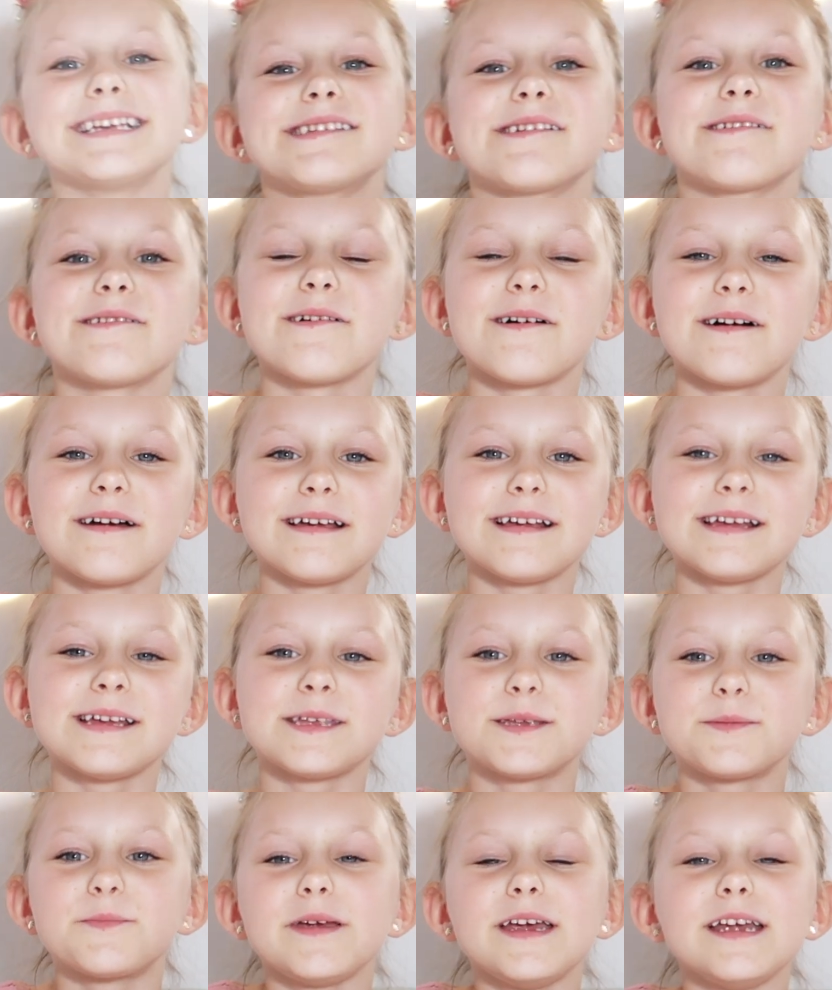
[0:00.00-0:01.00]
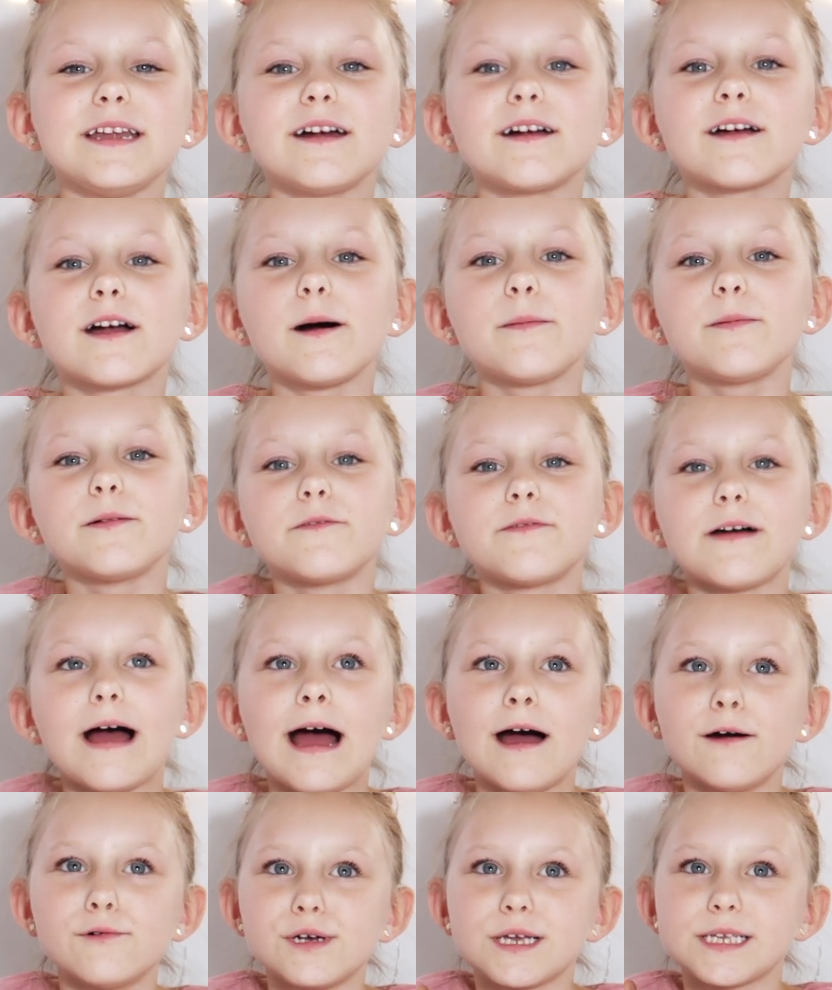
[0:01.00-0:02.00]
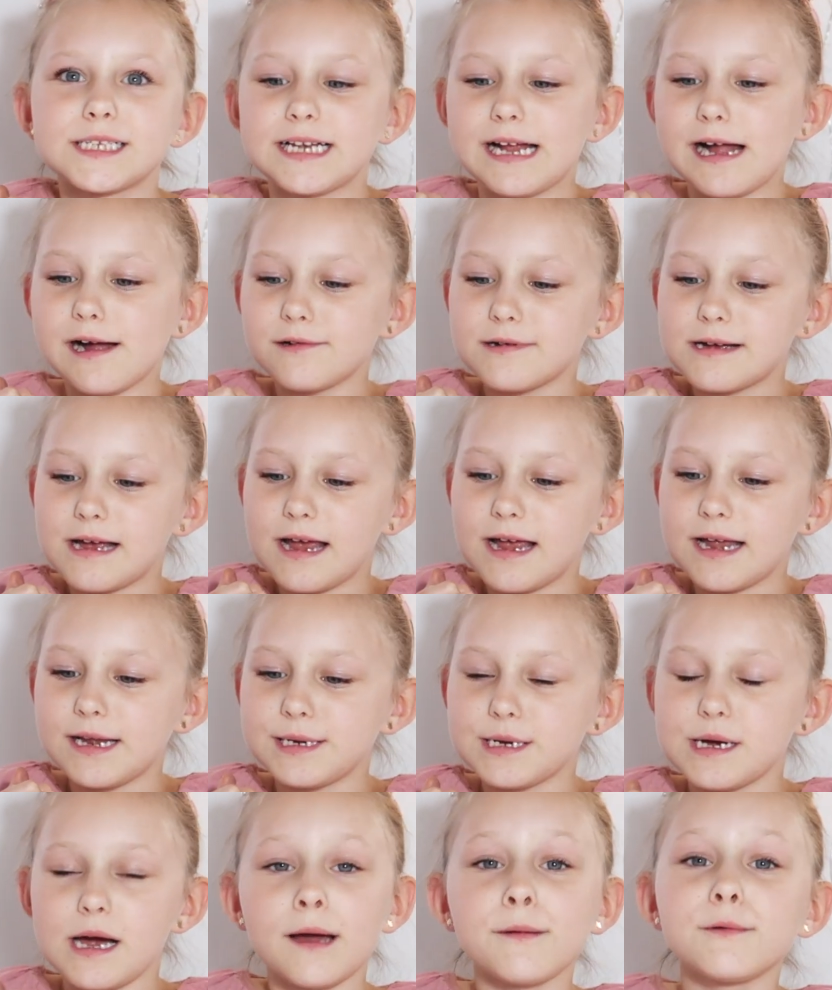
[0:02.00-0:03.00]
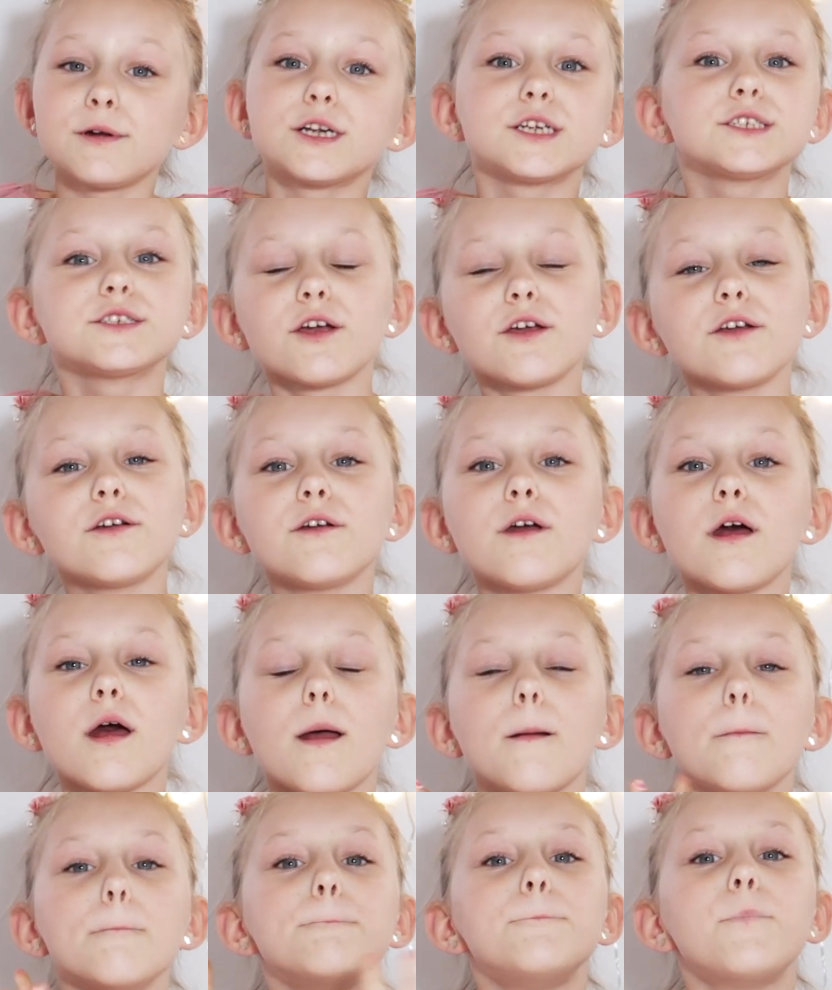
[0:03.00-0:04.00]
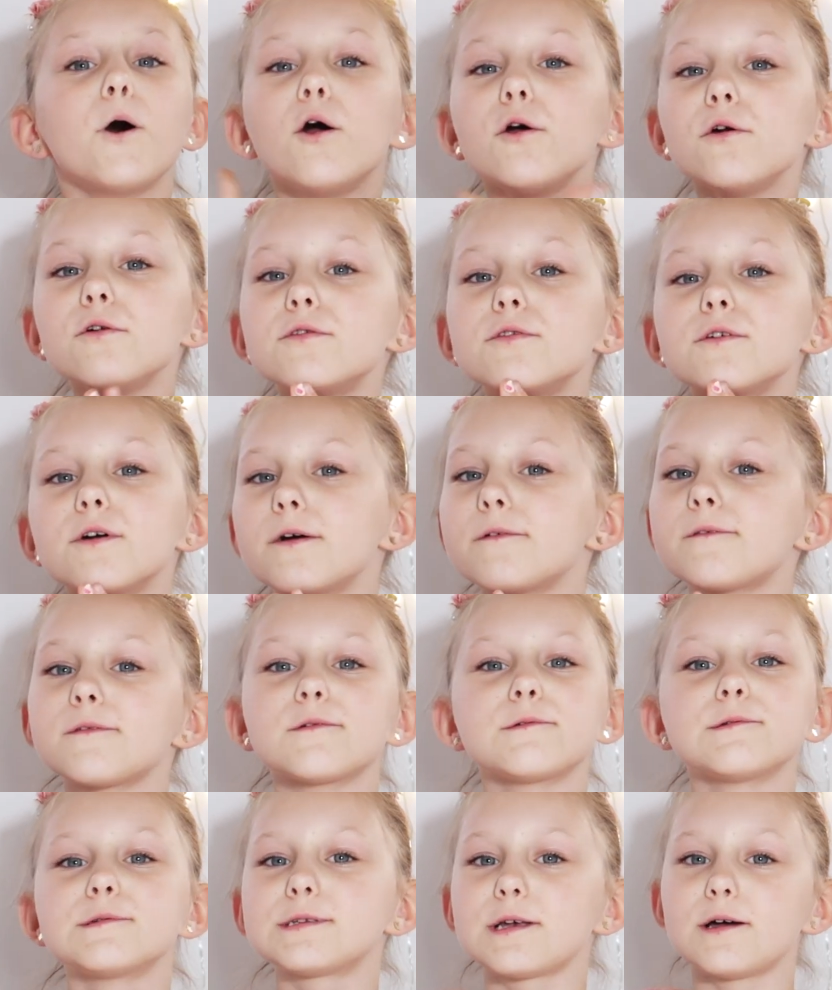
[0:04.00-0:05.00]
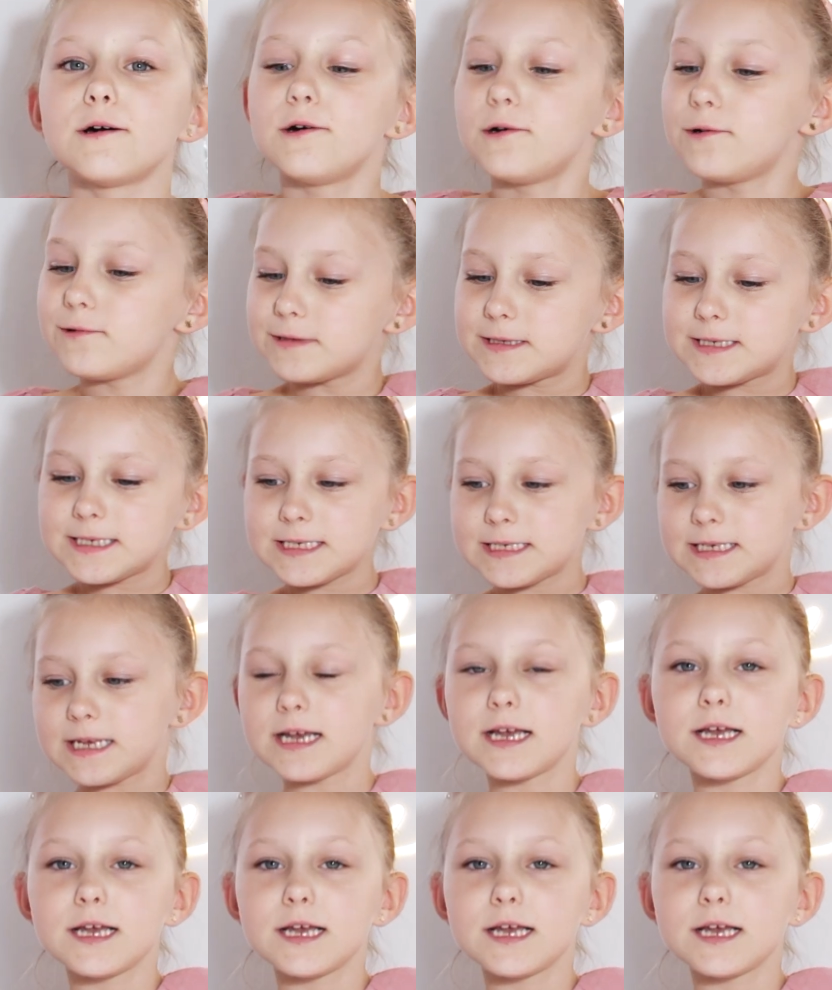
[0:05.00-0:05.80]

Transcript: so it's been a couple of hours now and I'm going to show you both of the results.